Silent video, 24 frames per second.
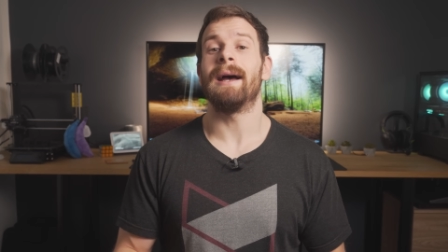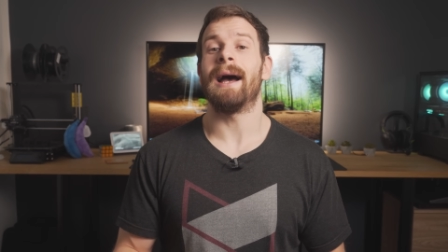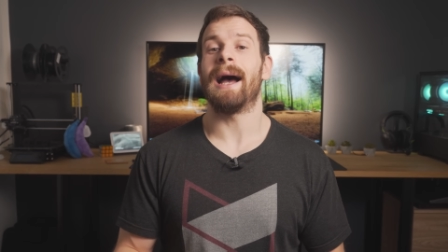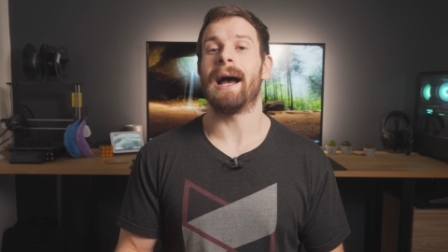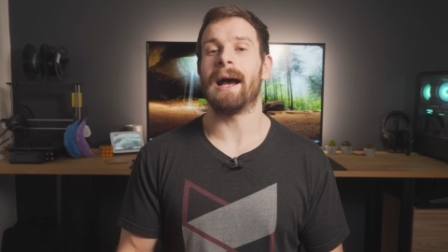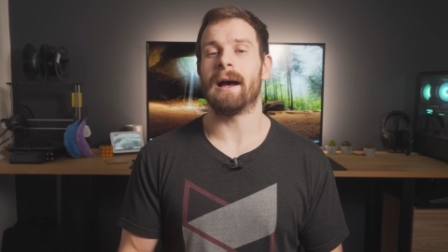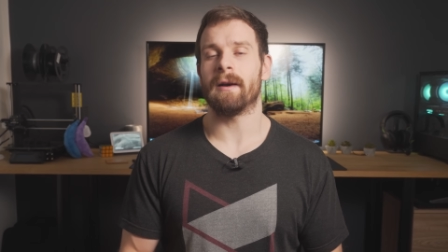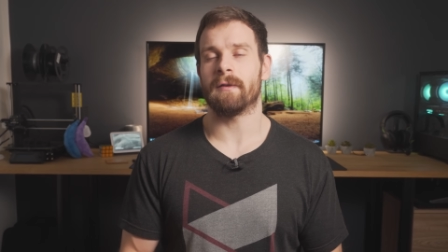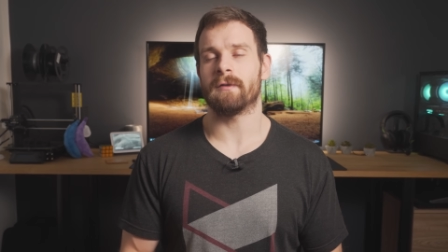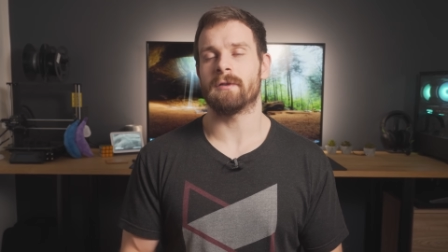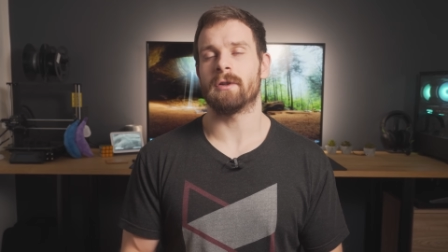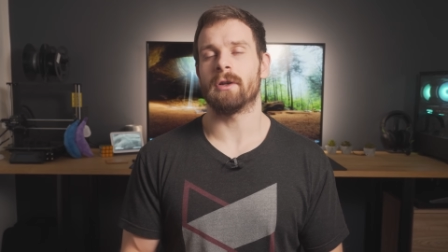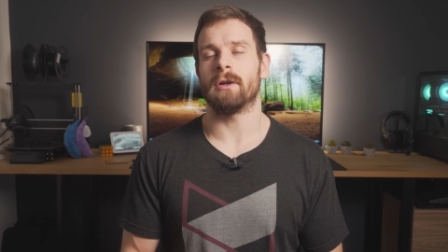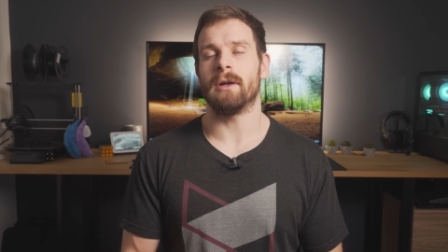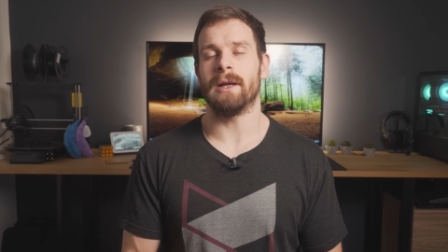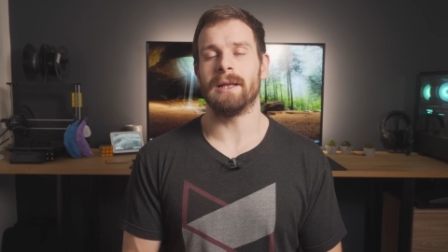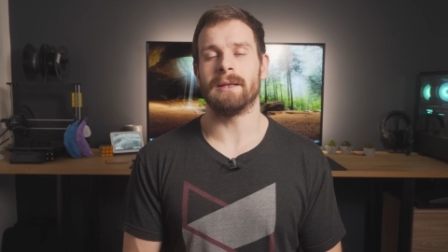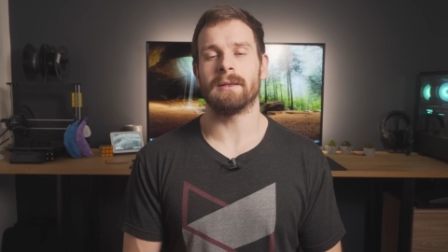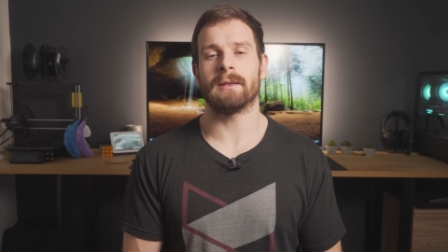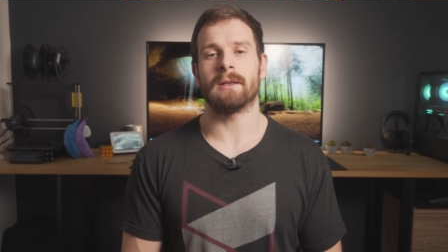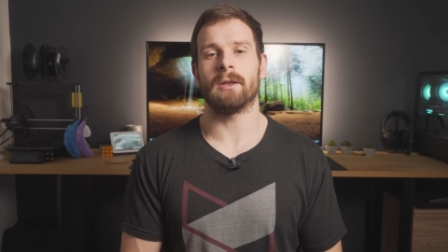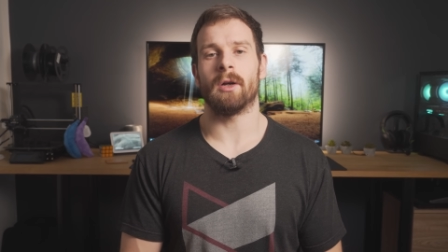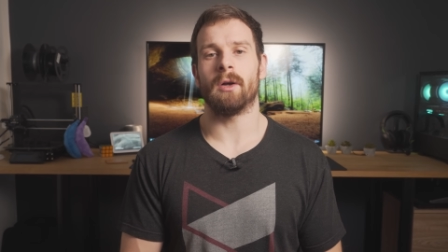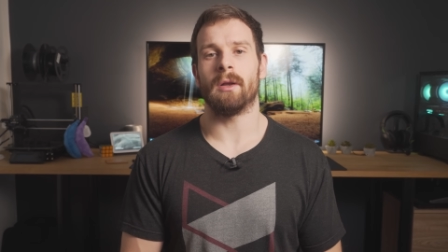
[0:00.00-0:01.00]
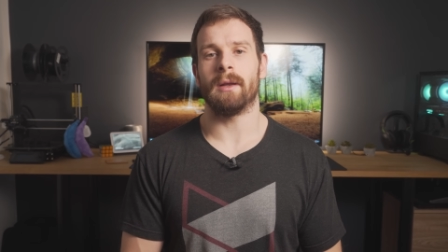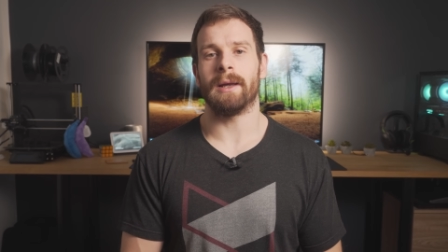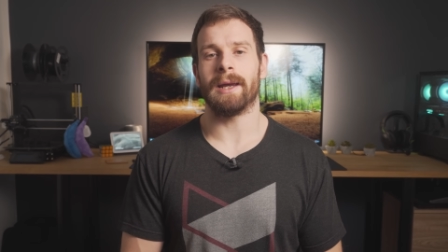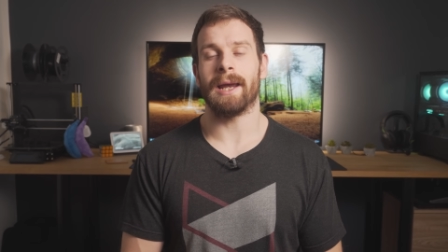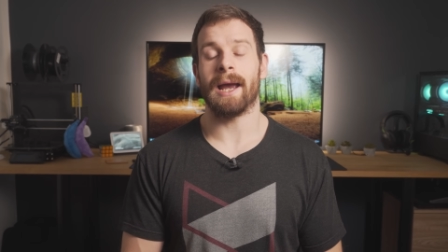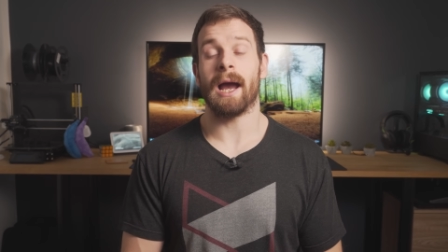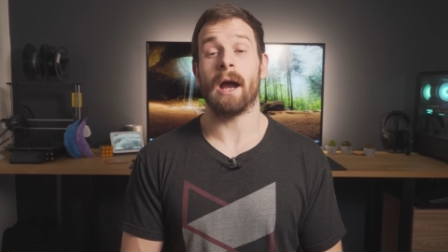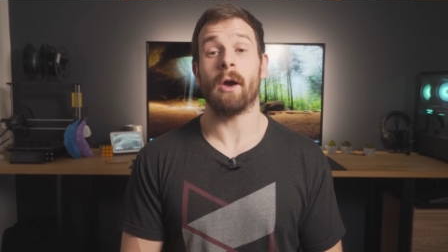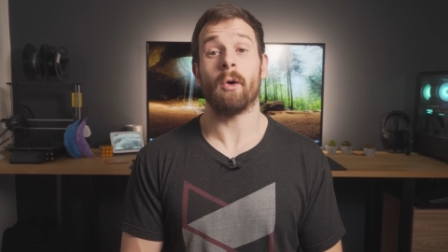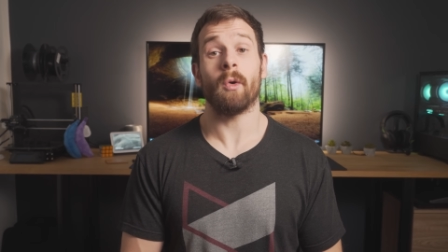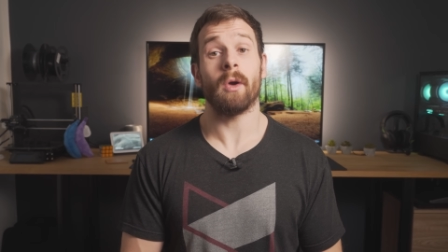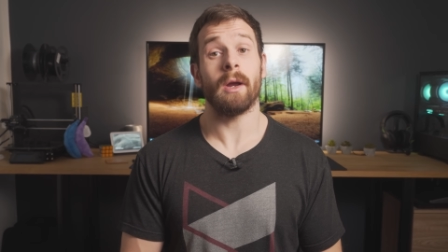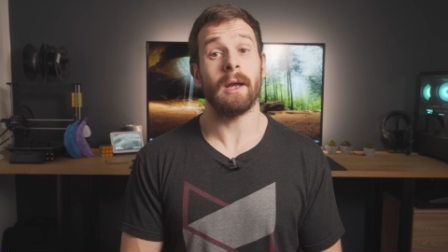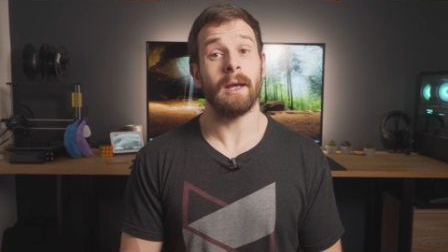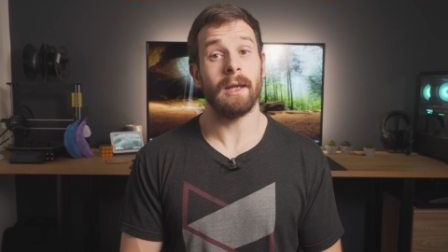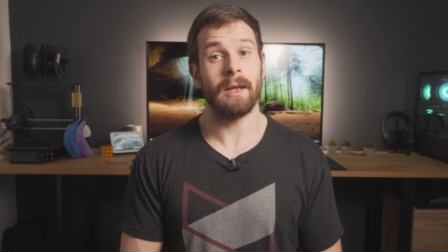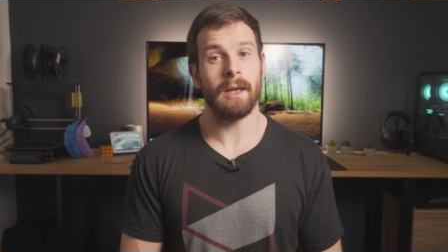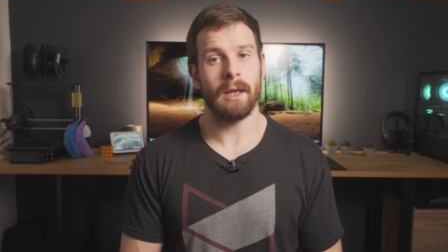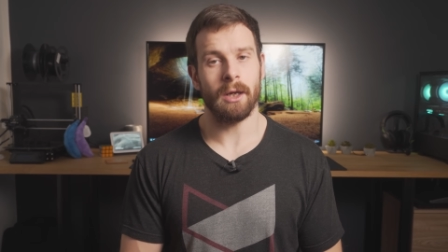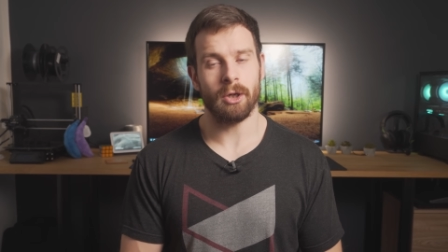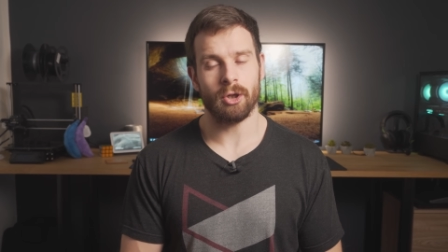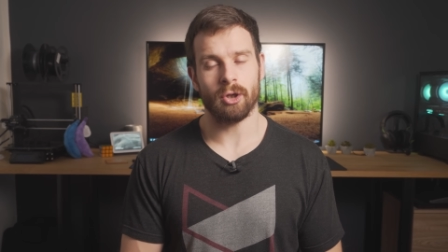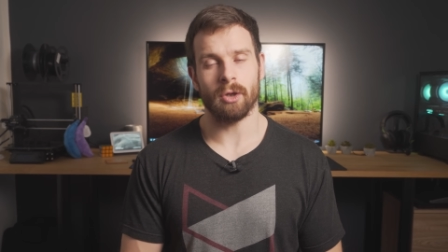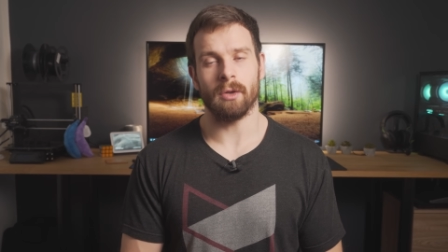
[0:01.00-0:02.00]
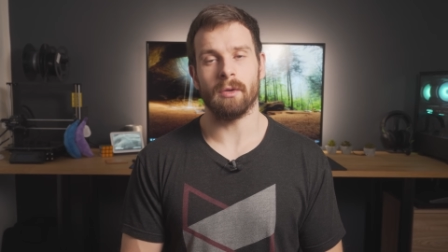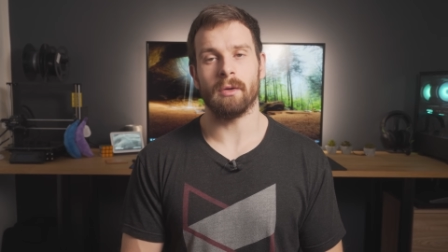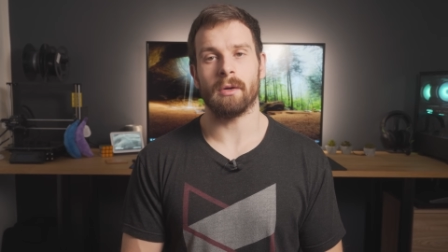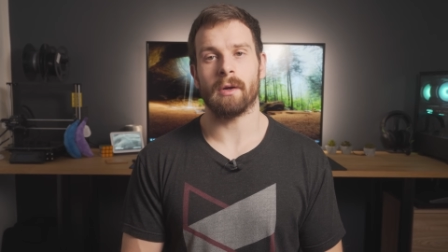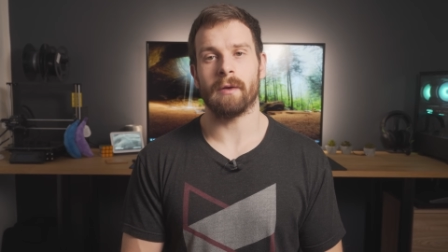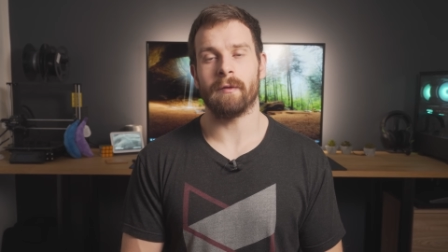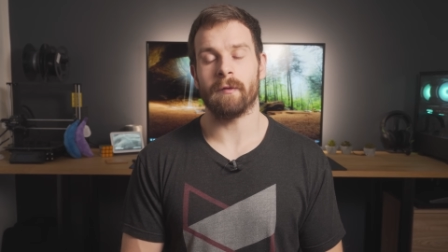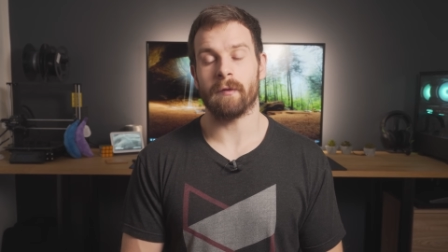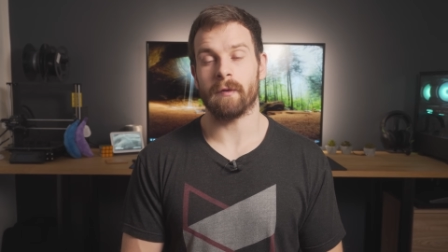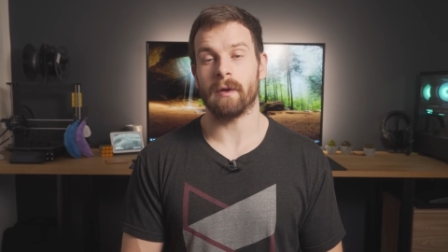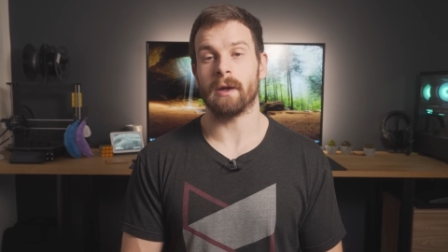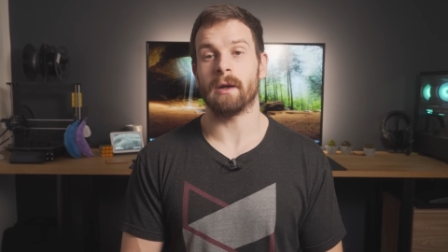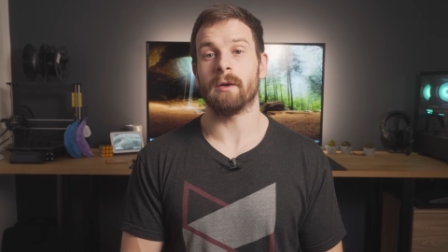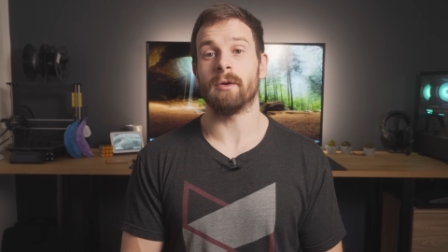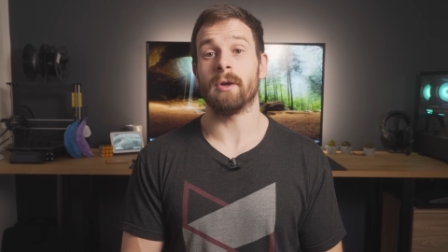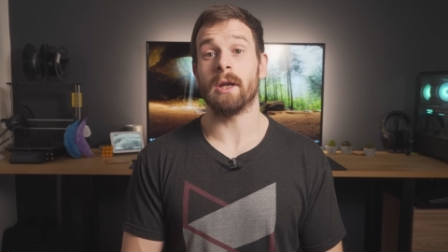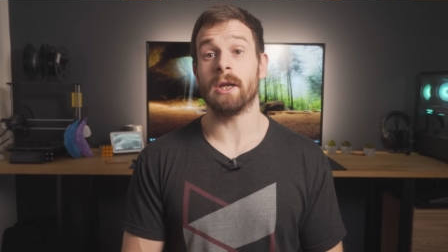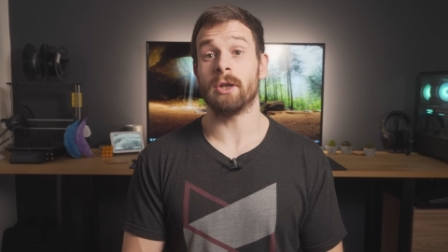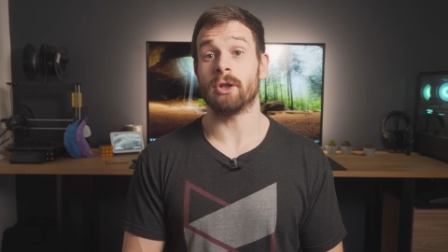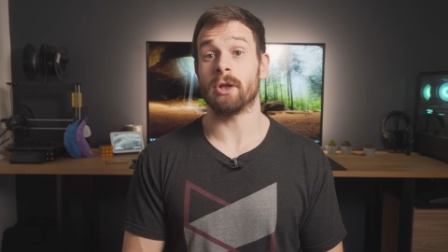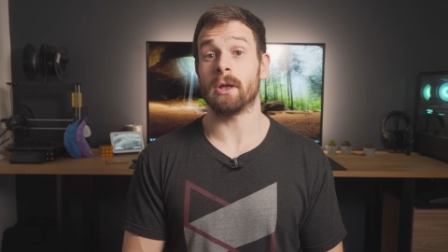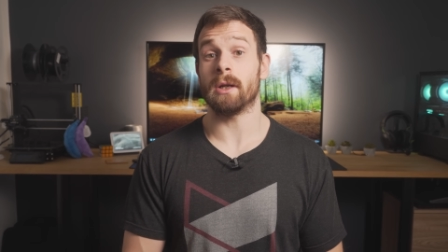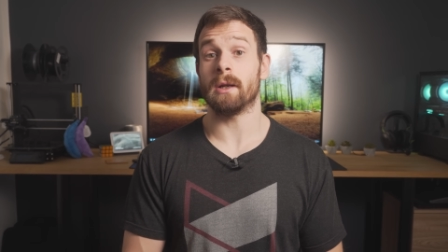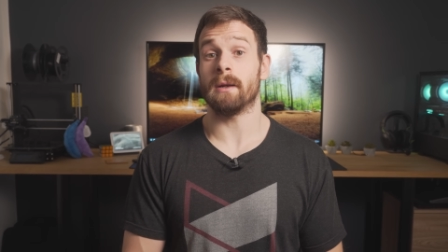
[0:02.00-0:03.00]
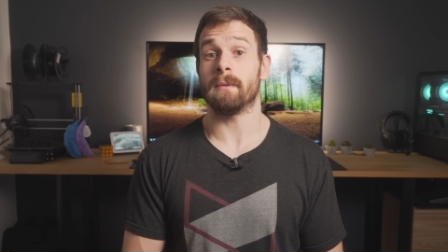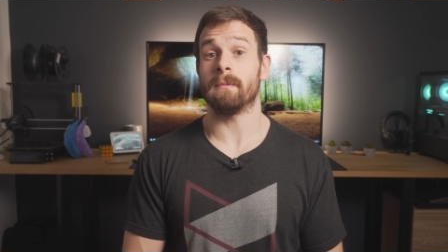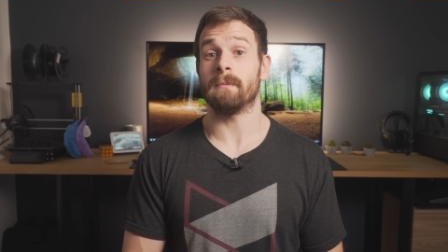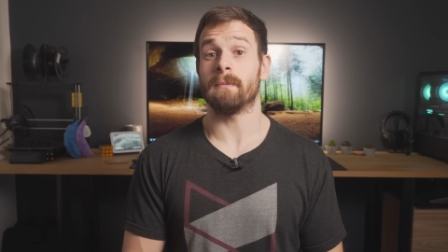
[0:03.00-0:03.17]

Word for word: after installing our initial configuration.